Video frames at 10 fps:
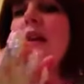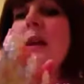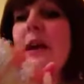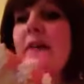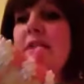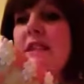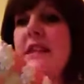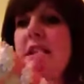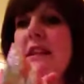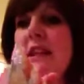Now I have
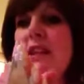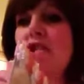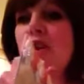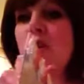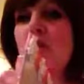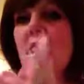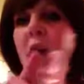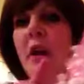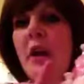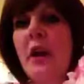seen these used
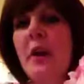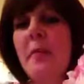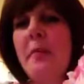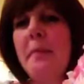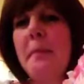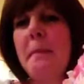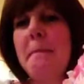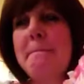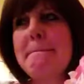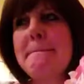on,
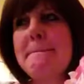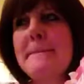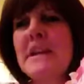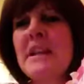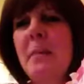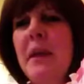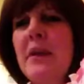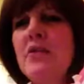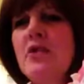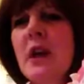is it
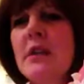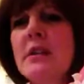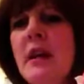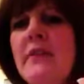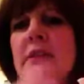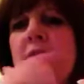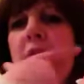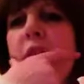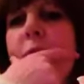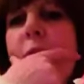Pinterest that I've seen
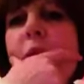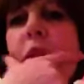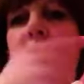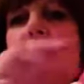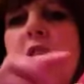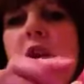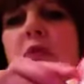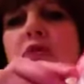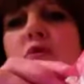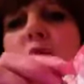them
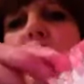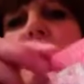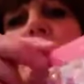used with